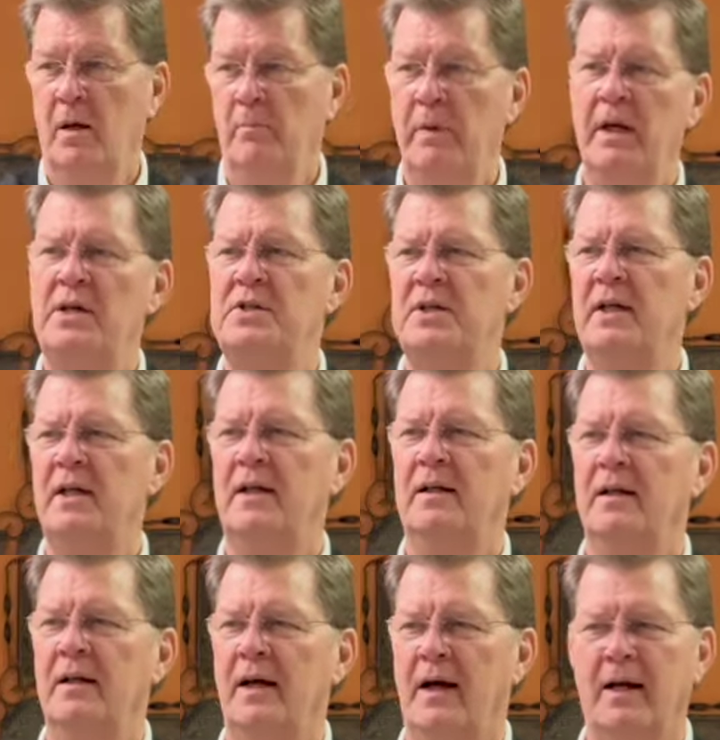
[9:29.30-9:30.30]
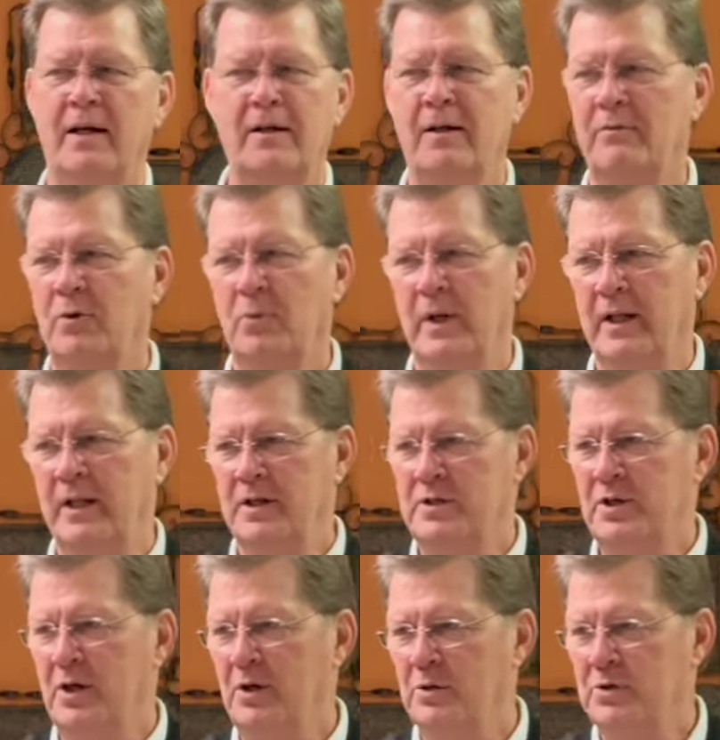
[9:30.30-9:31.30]
But he said, I love the way this
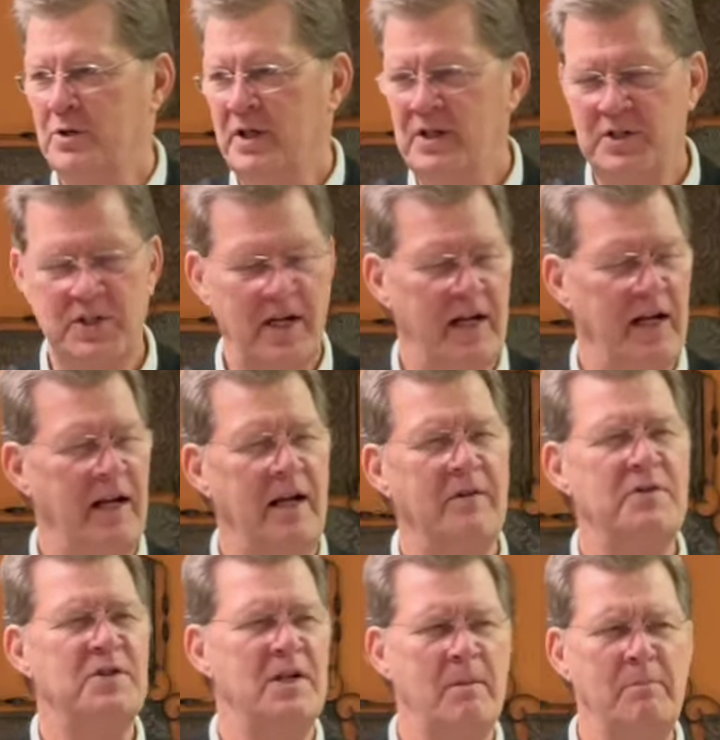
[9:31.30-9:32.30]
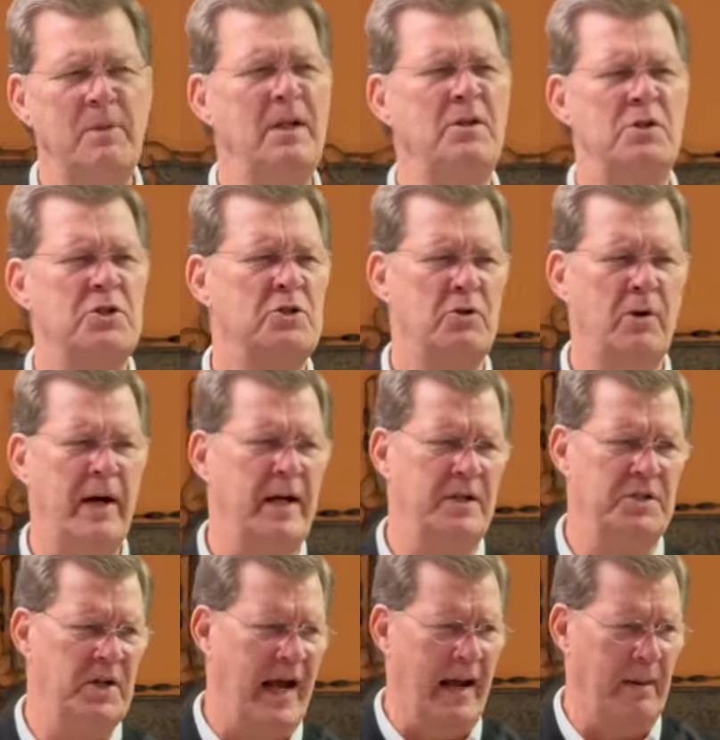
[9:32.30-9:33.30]
goes. He said, if something
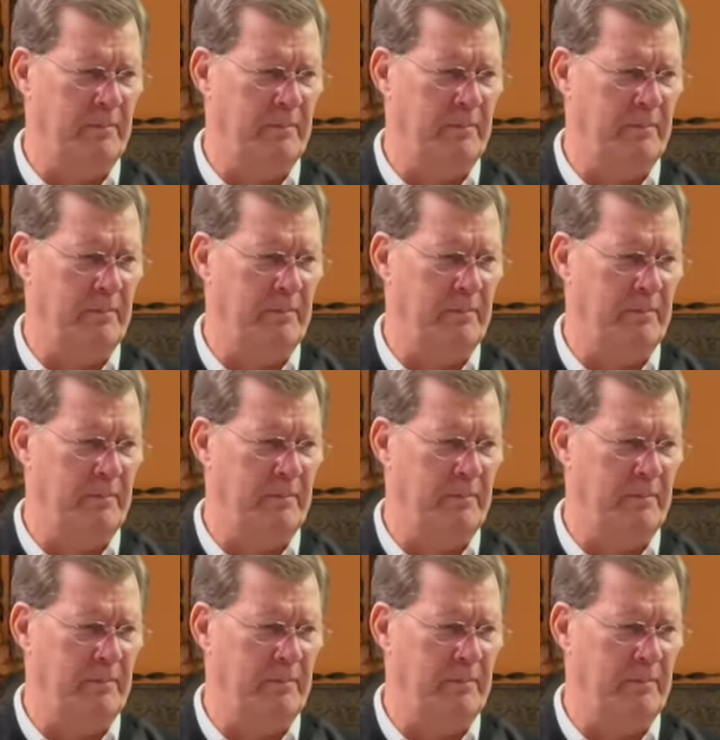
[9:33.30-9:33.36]
strange